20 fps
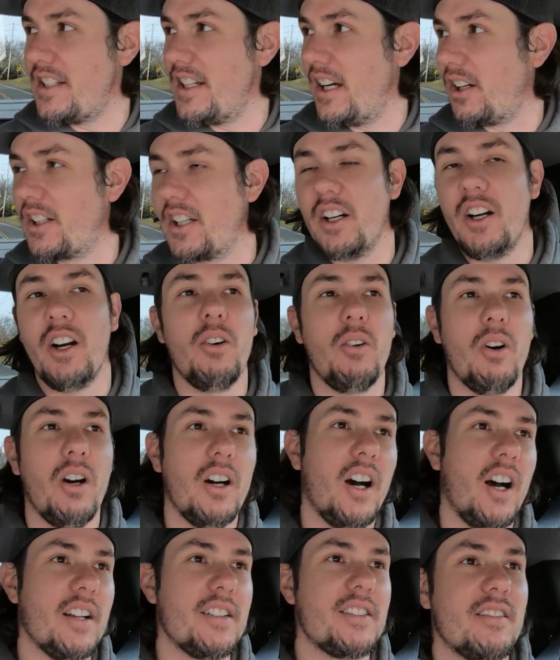
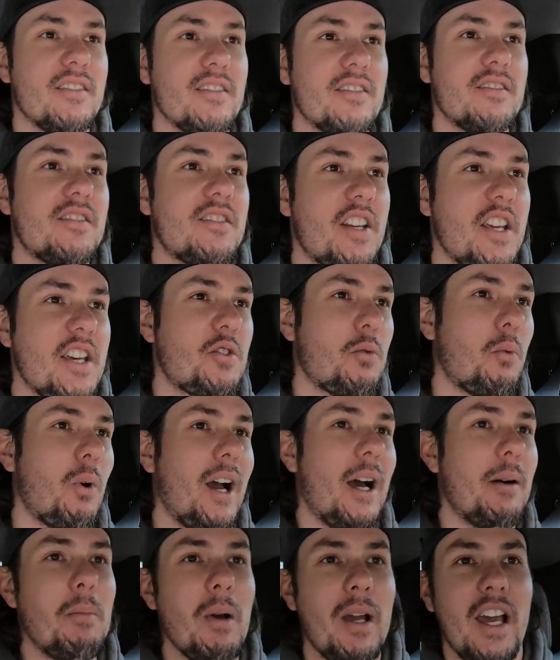Delco TIS
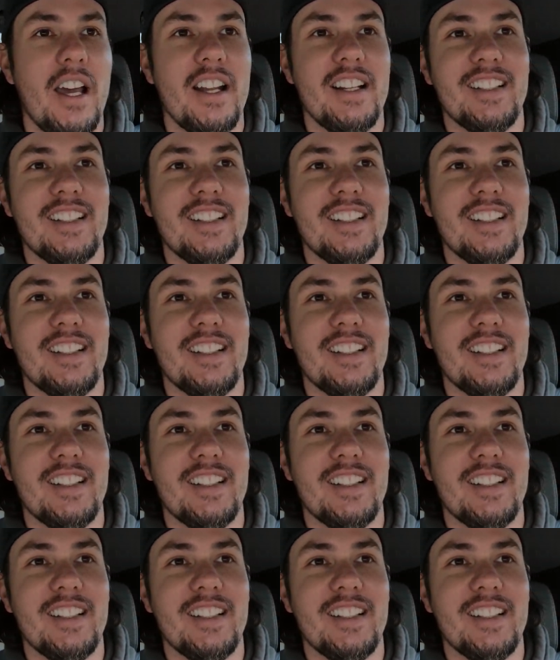web,